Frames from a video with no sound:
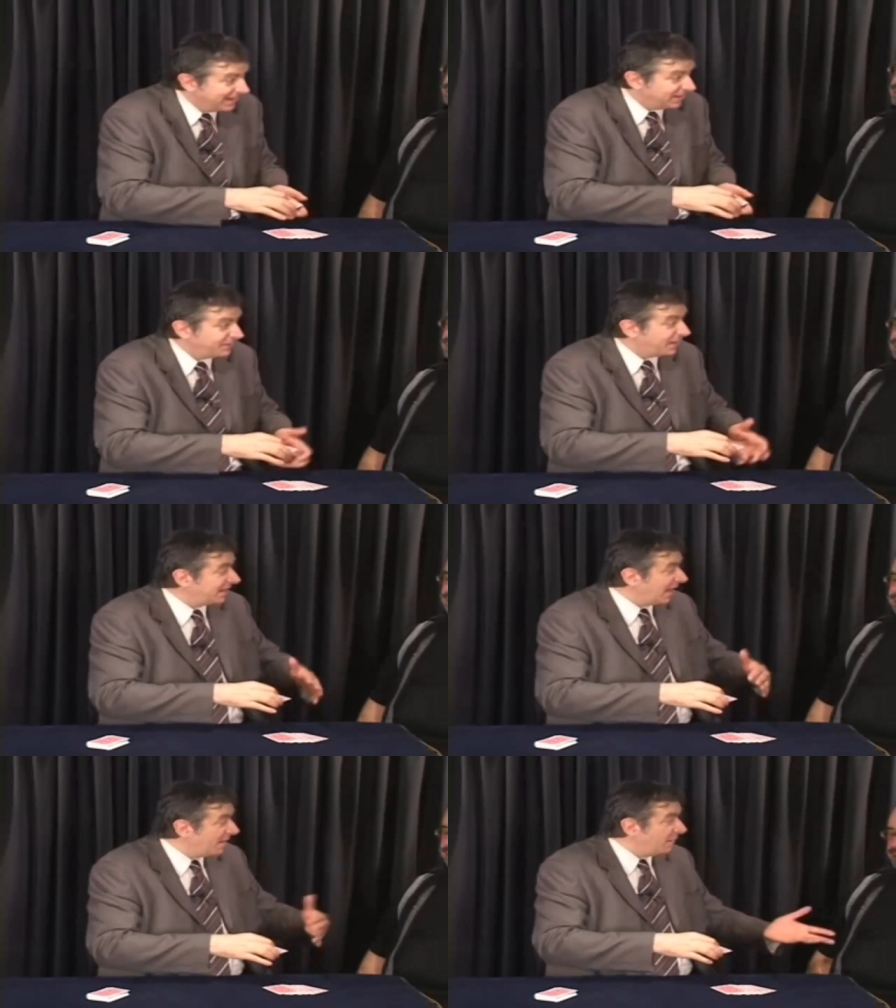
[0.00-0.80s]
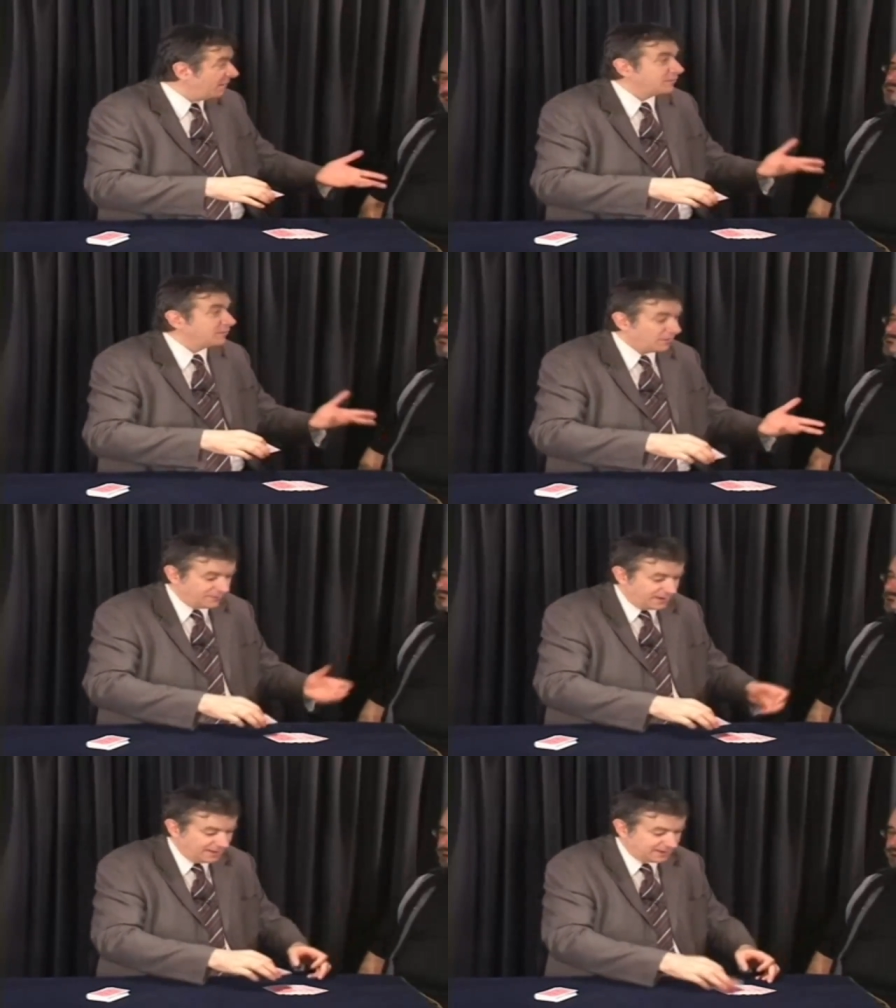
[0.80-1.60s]
different amount of
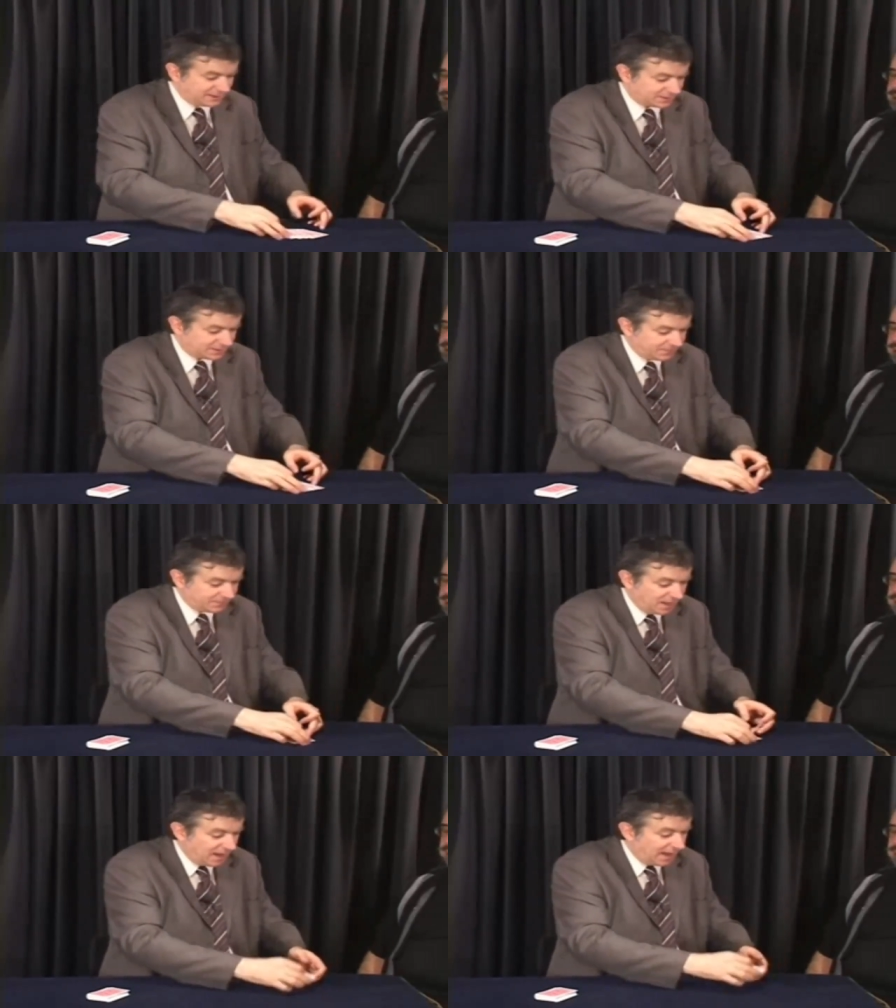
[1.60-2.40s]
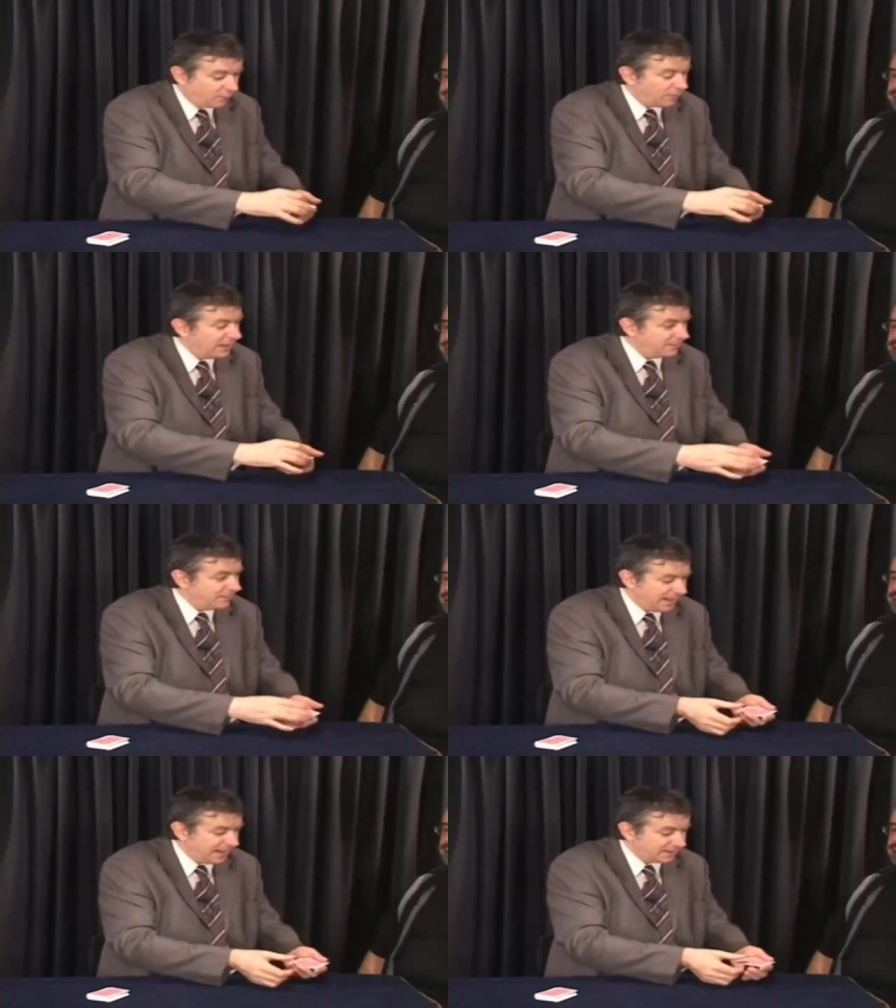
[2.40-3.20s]
letters. I will
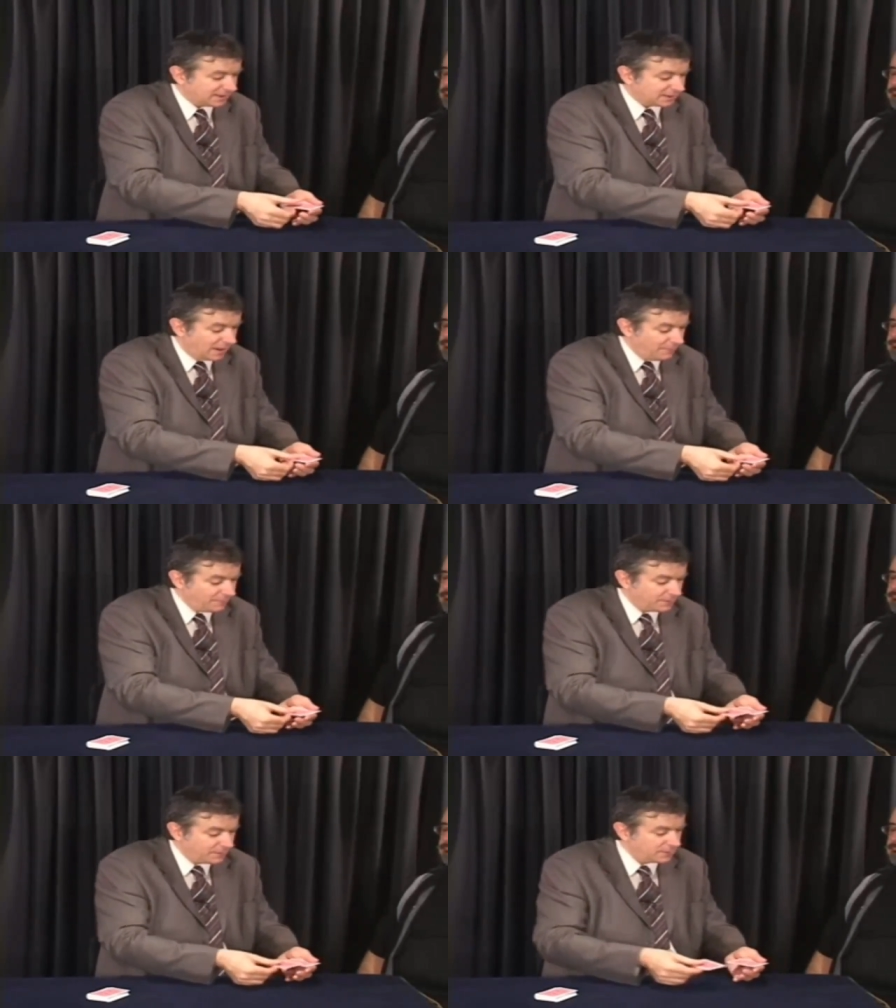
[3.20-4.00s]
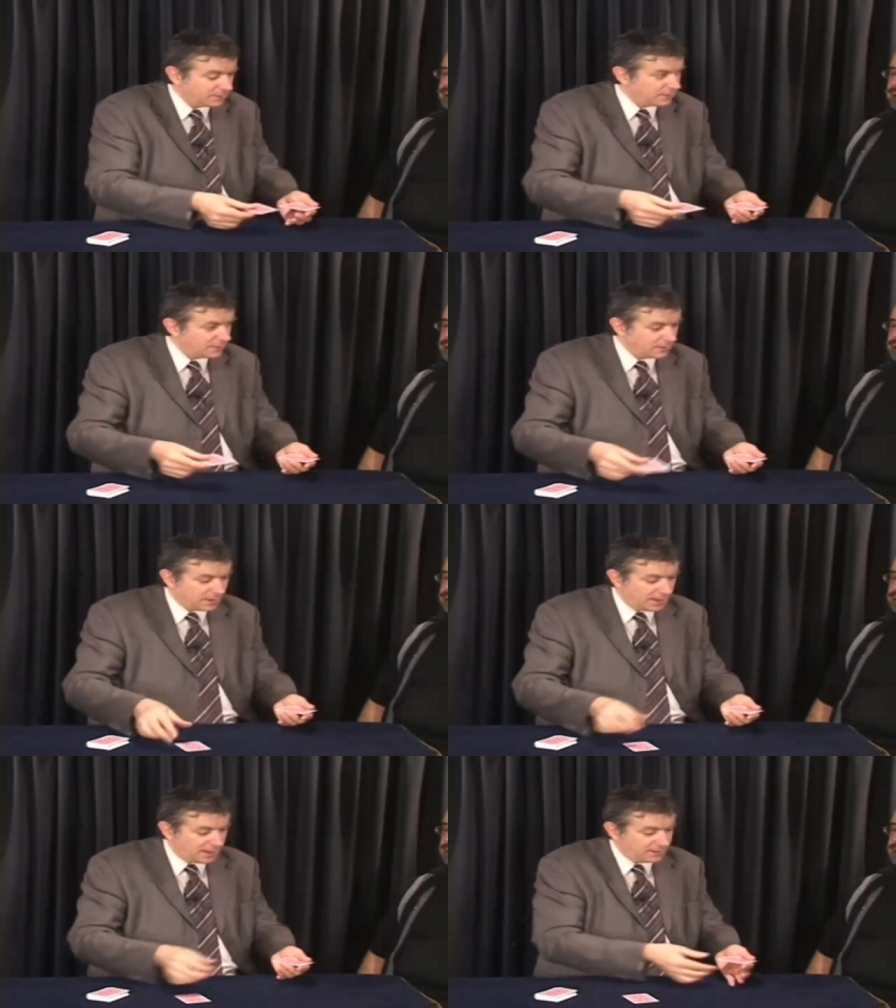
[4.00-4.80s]
eliminate the top
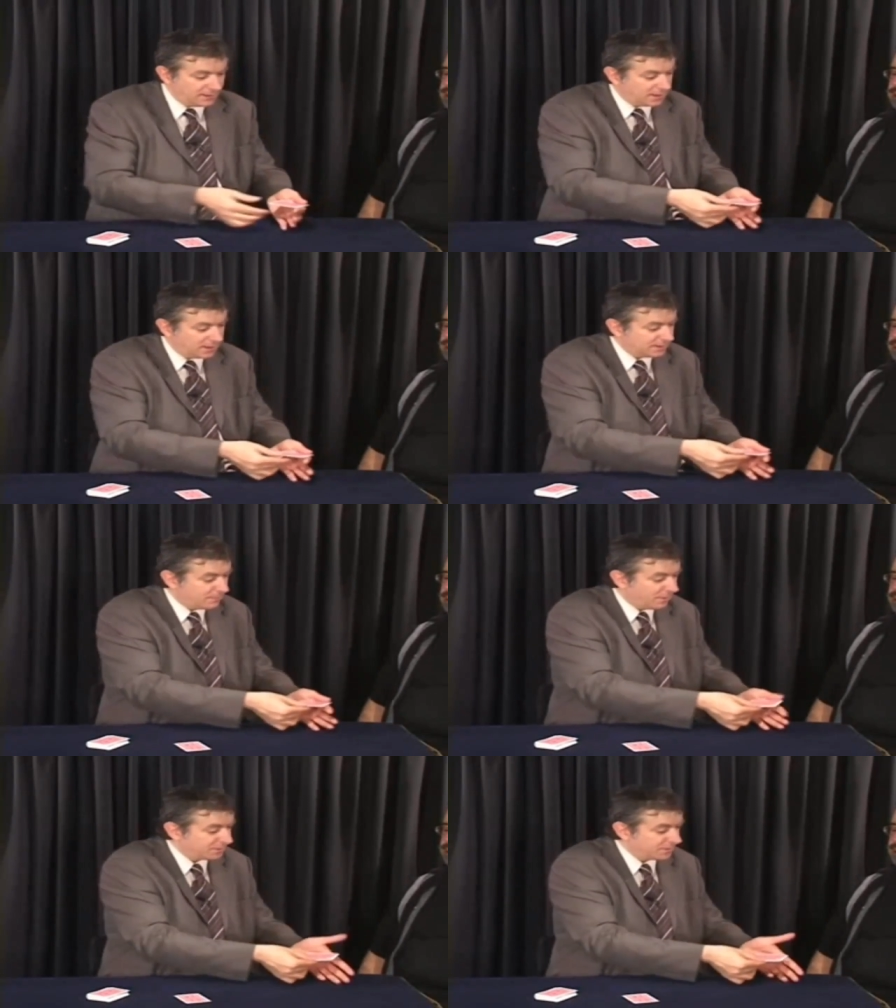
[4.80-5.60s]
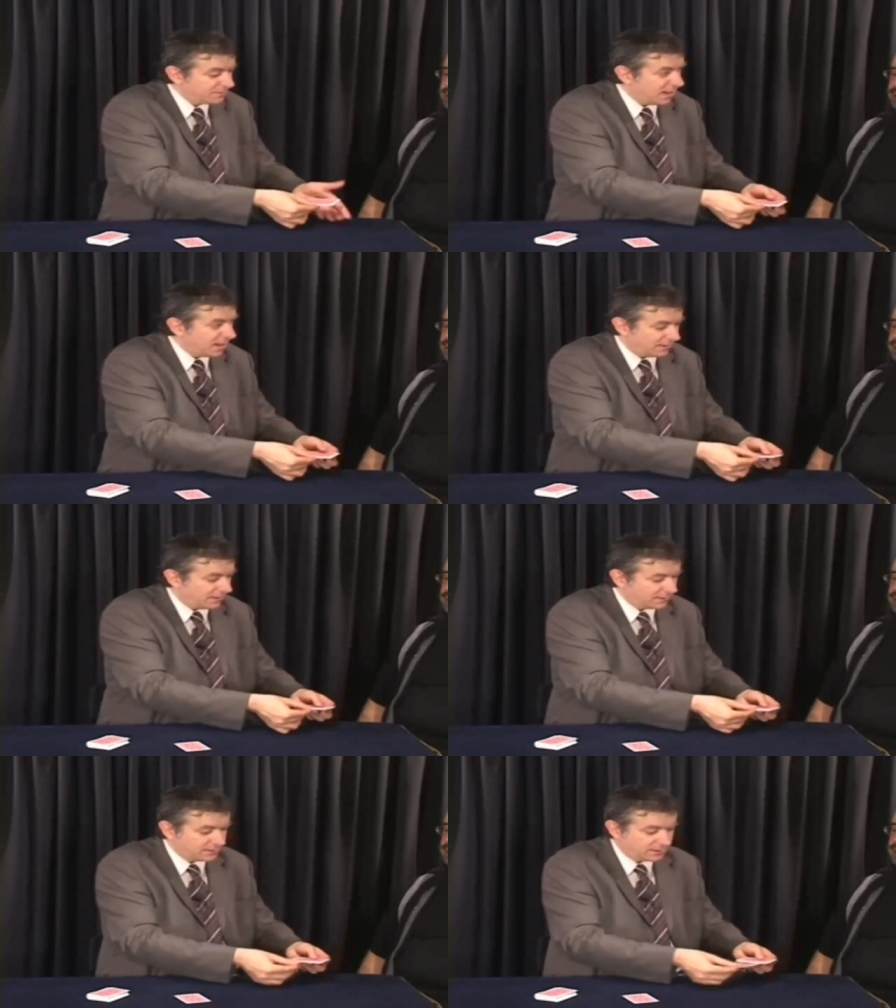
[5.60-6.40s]
and the bottom
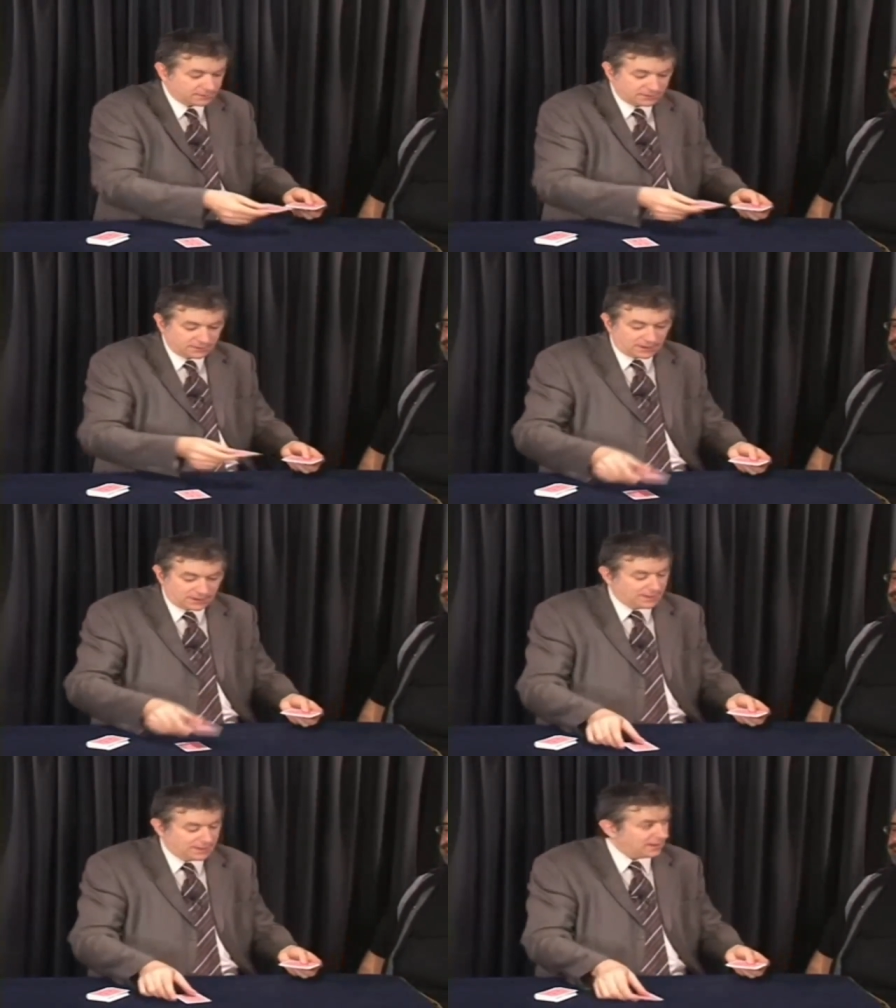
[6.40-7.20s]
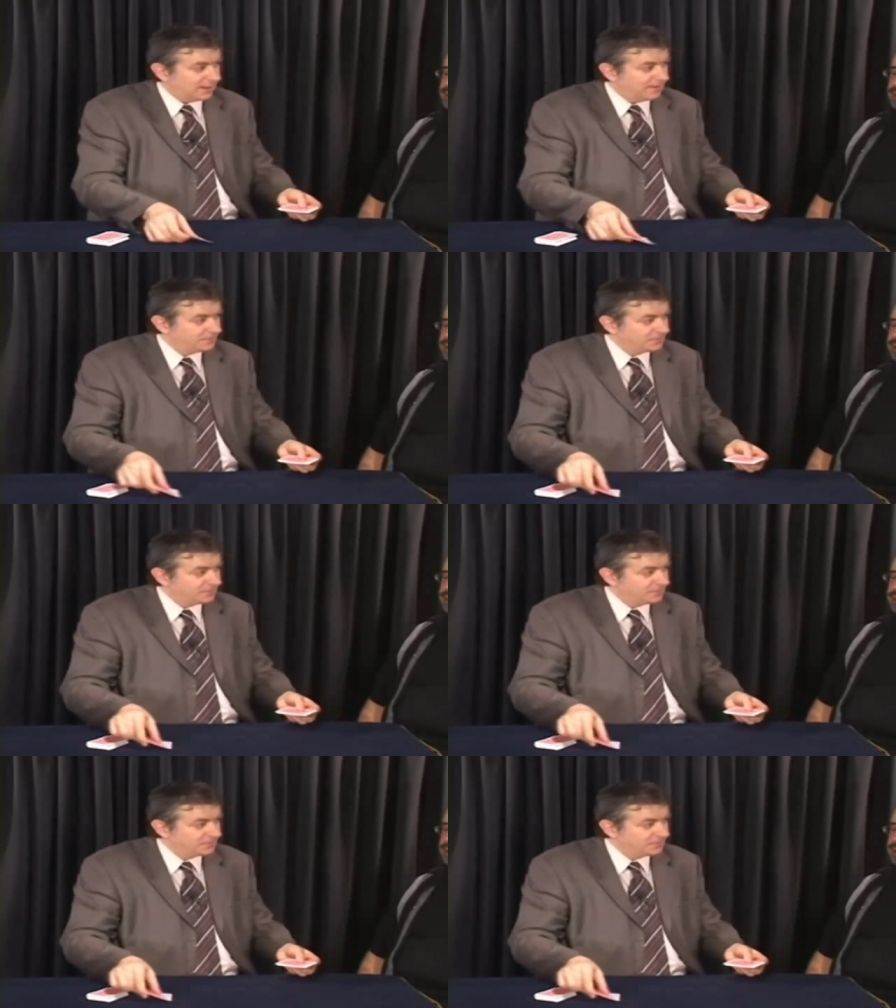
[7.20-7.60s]
card, clearly.